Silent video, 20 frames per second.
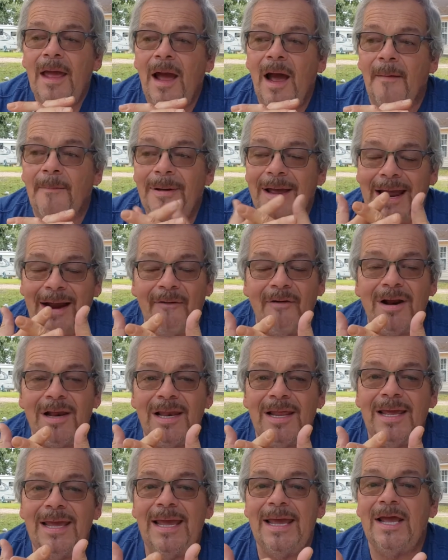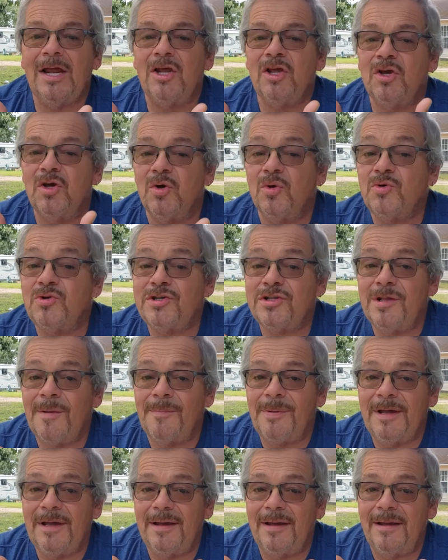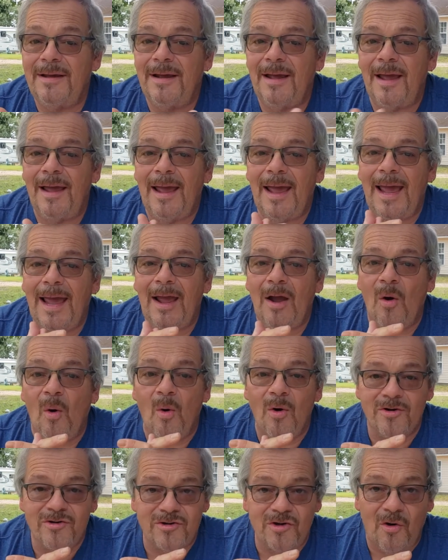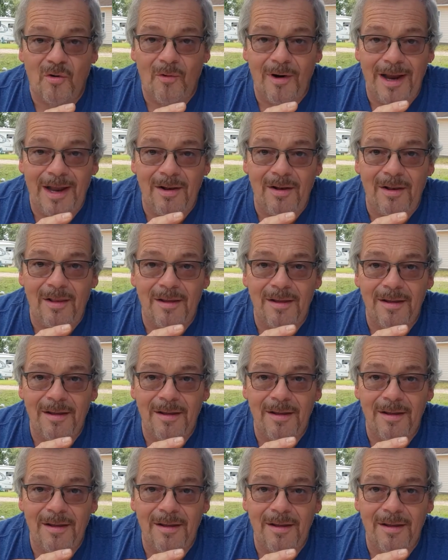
Apparently, it used to be a horse corral